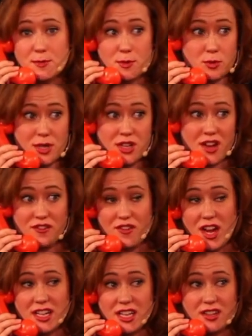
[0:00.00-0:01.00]
between not
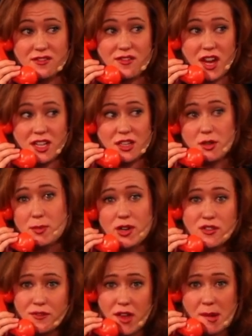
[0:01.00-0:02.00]
finding and finding your
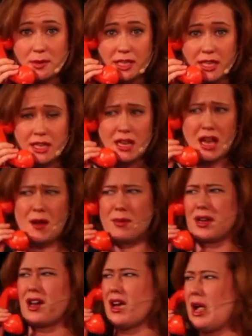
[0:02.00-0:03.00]
birth family.
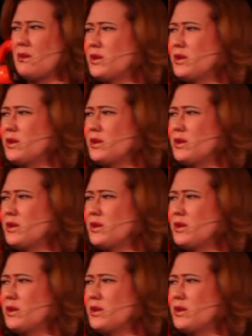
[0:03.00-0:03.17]
God,